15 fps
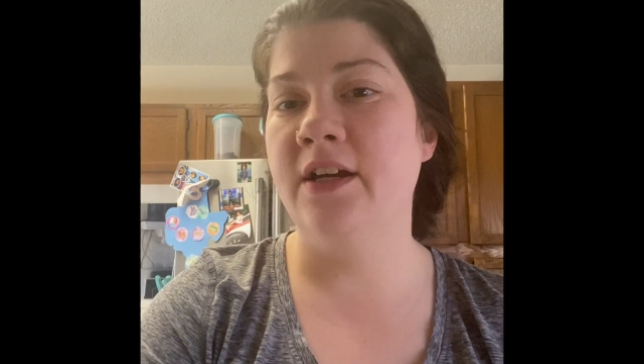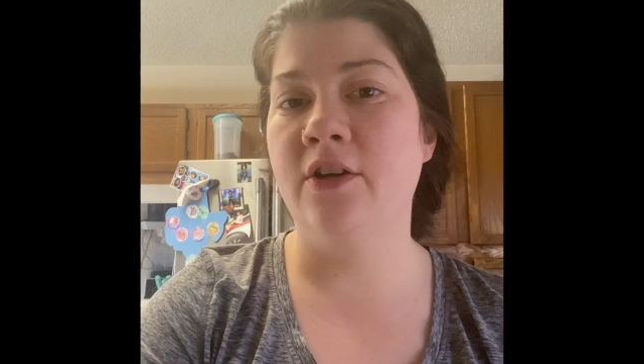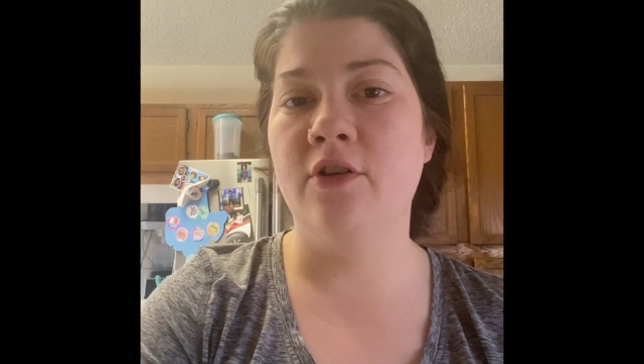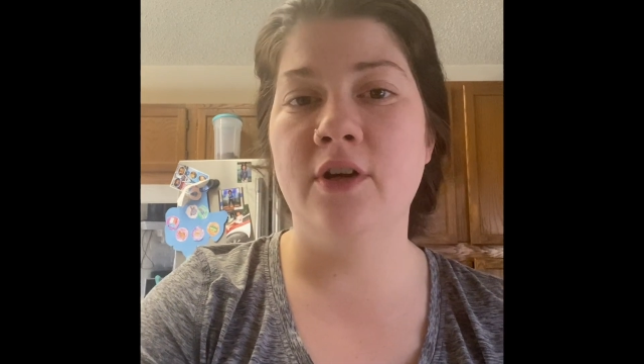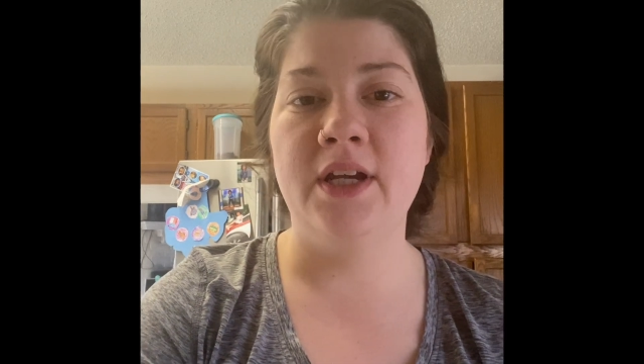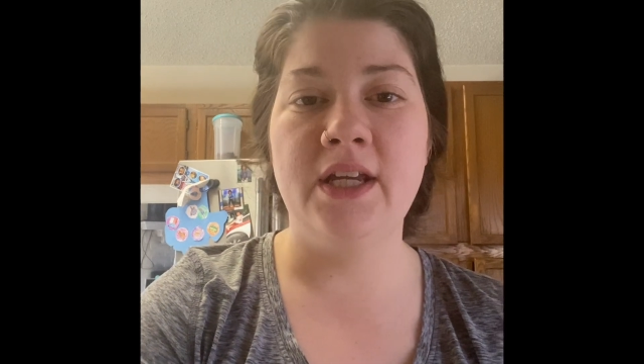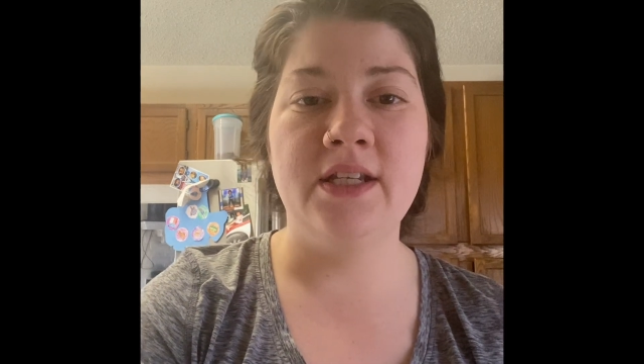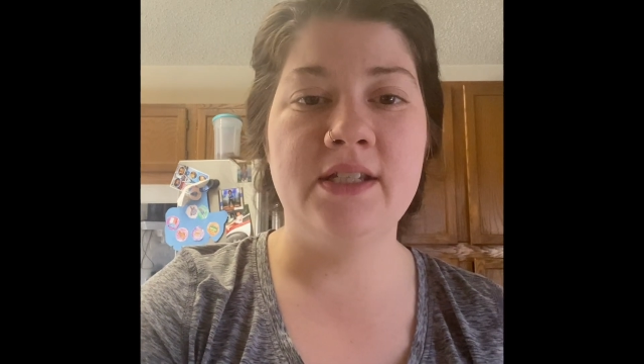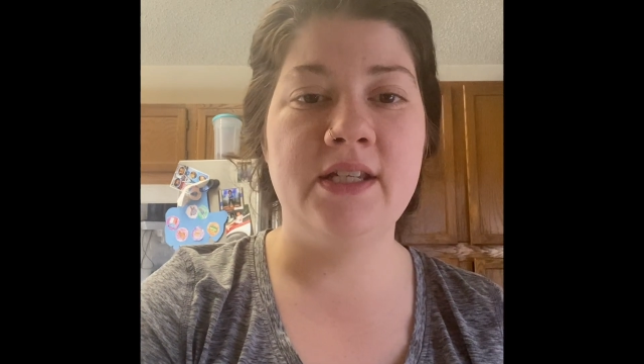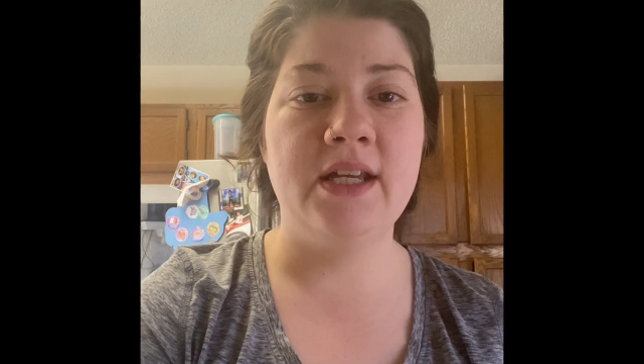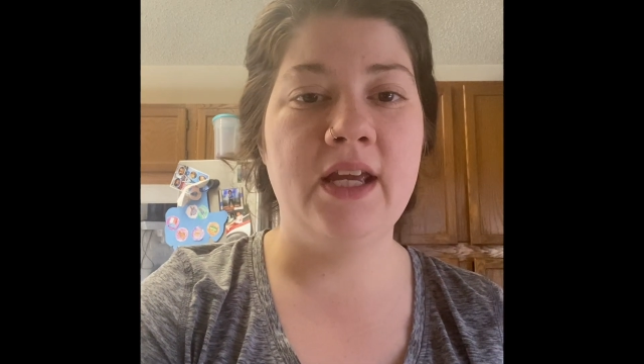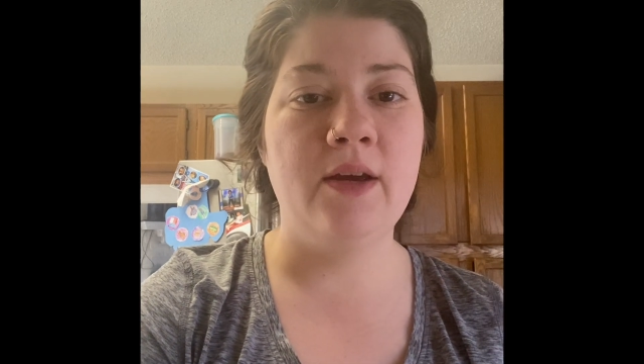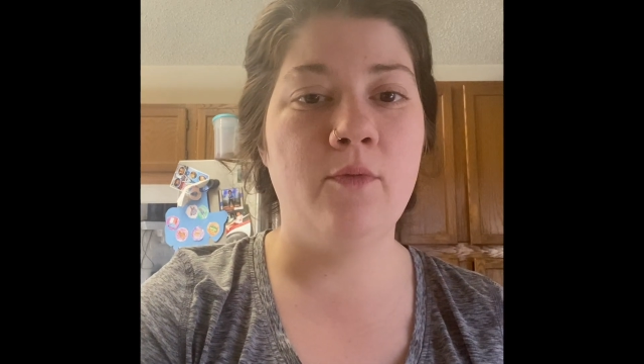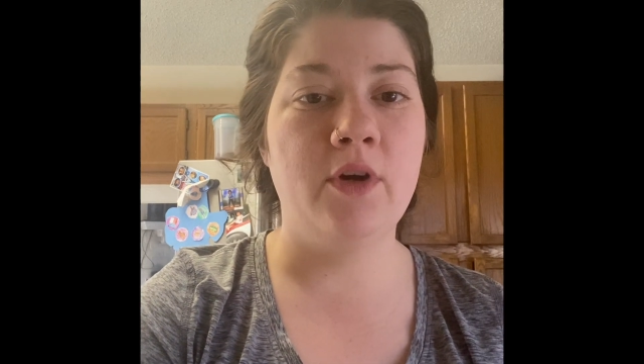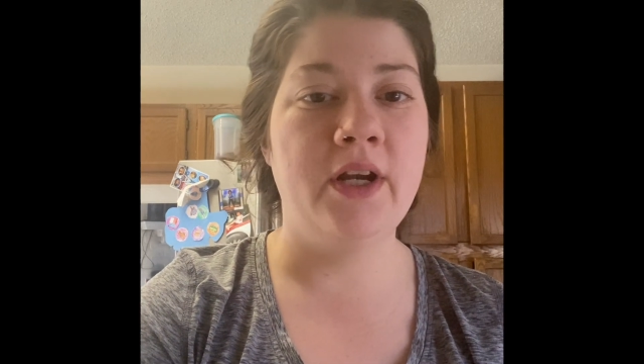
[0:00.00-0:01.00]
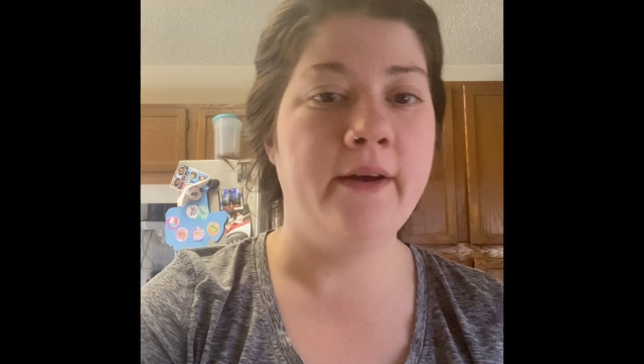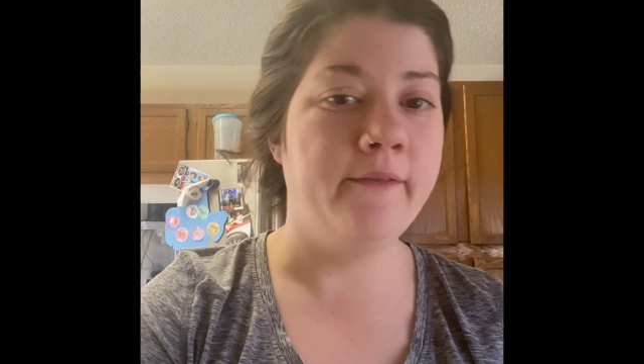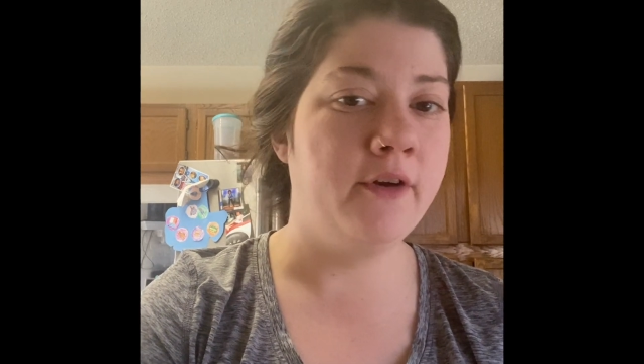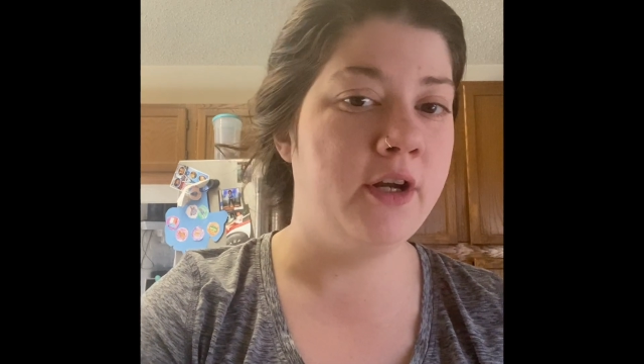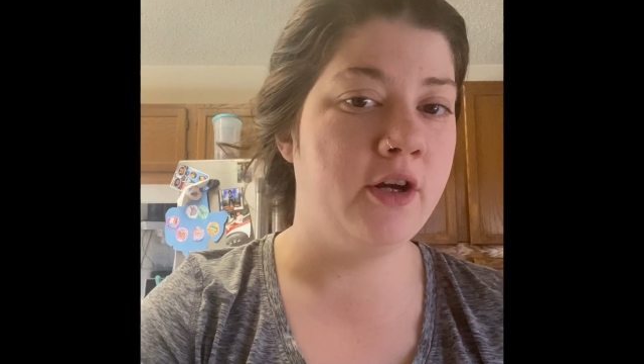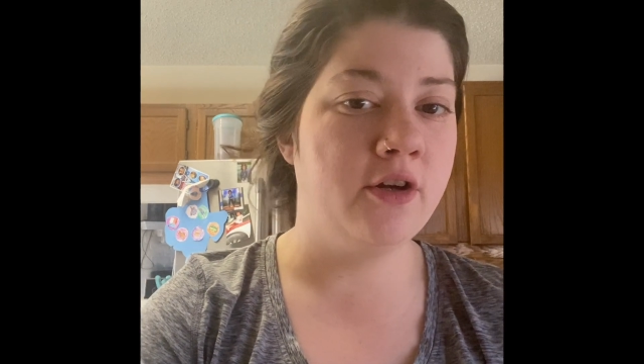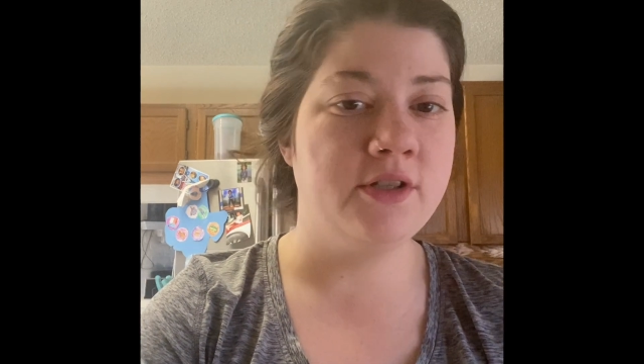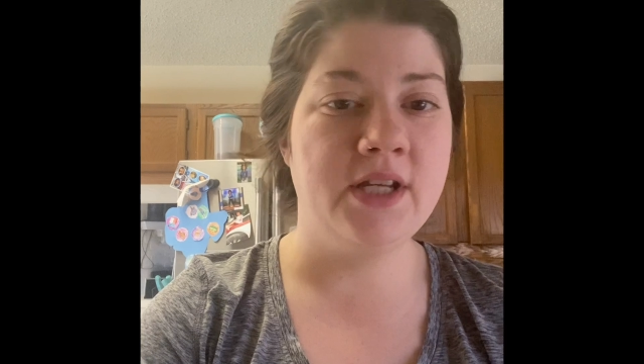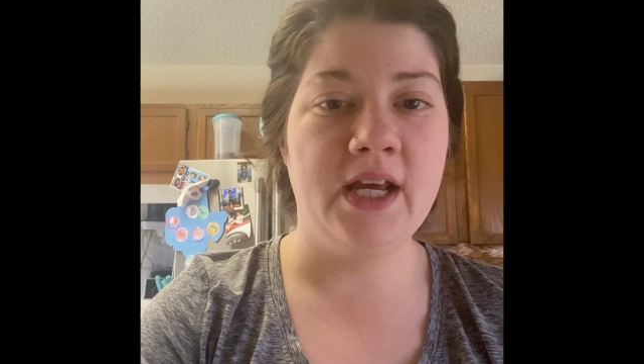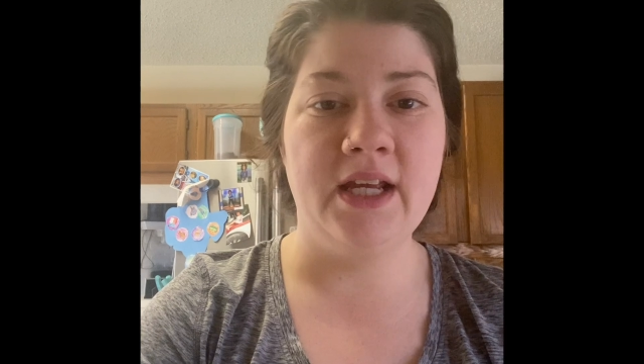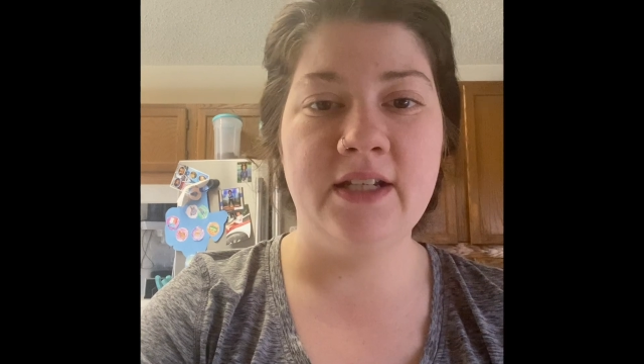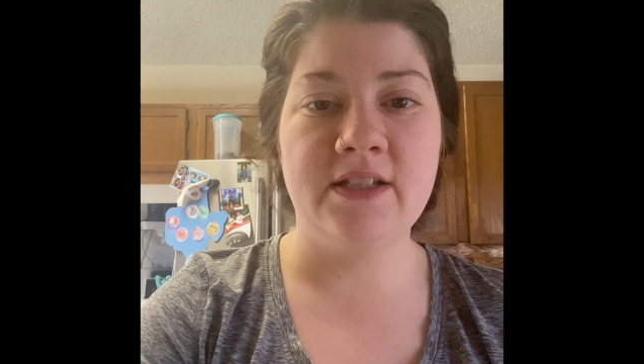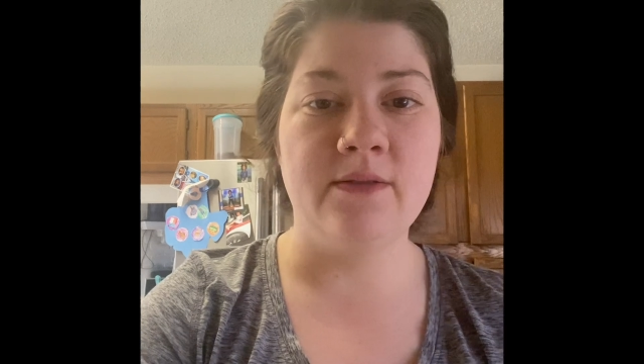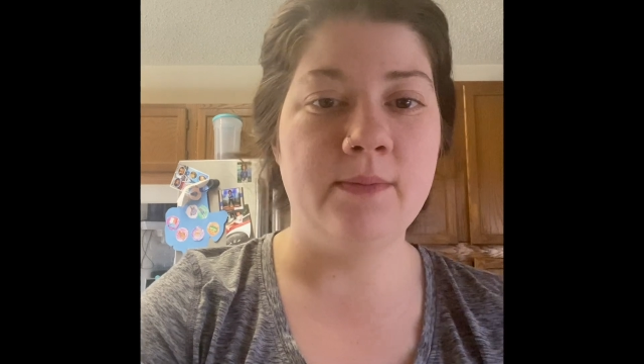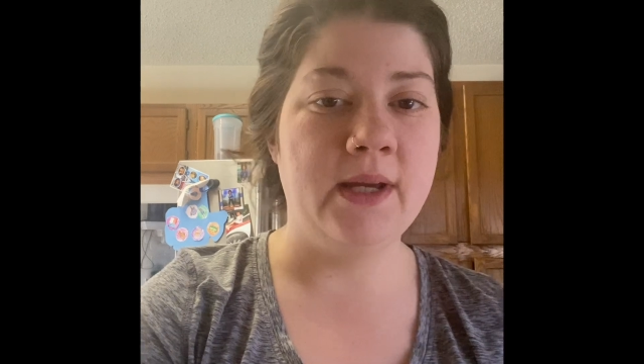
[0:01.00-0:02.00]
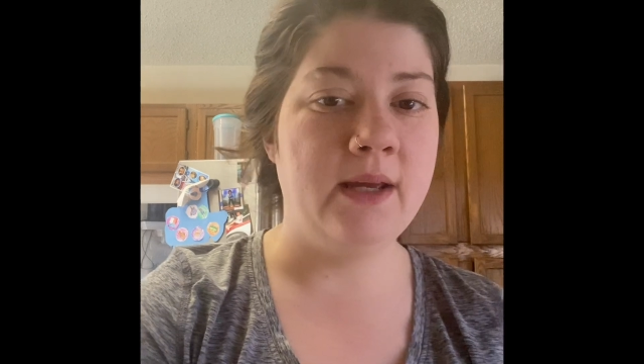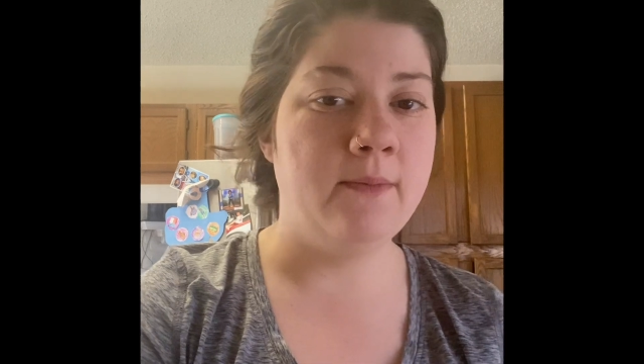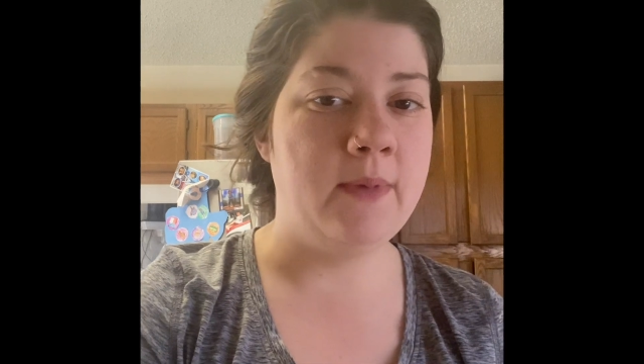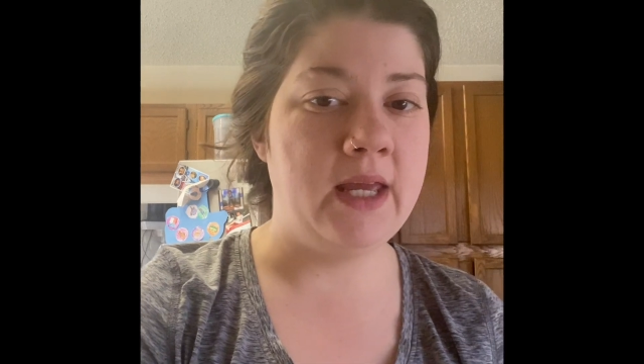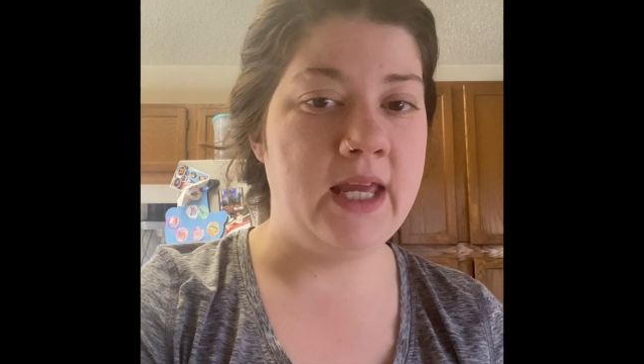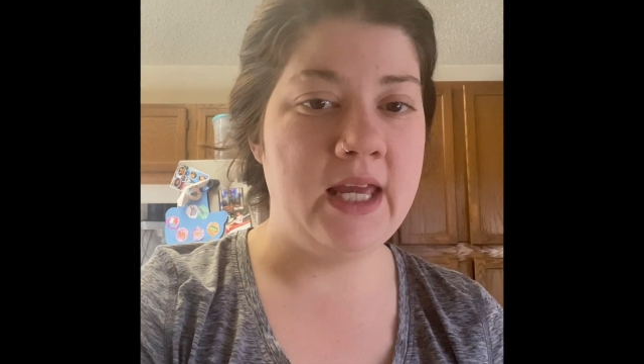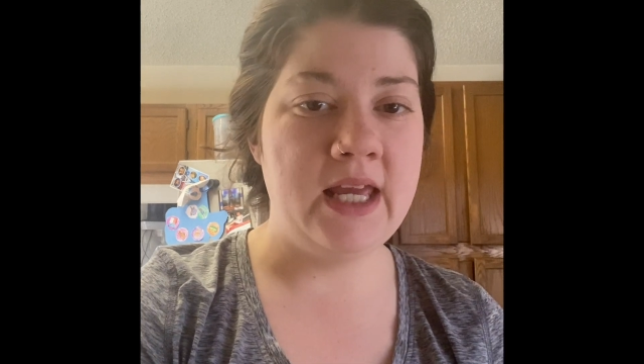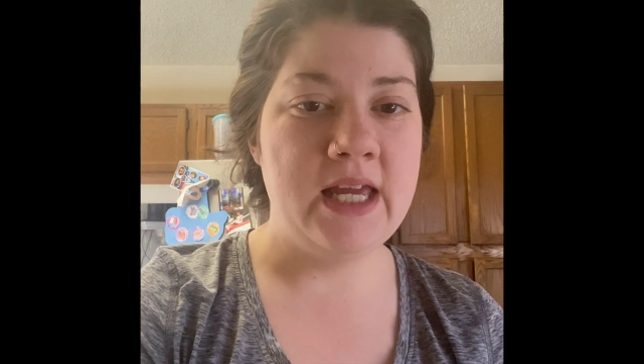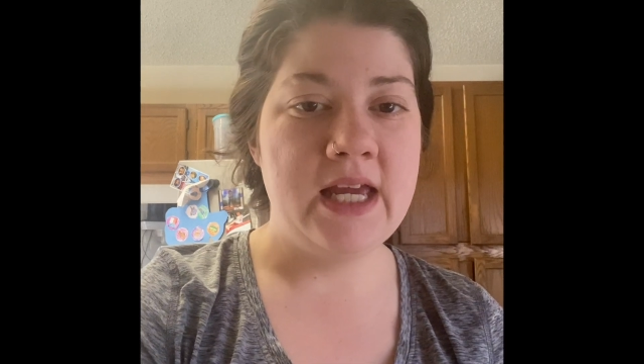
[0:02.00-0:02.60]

a green tea, whatever your taste may be.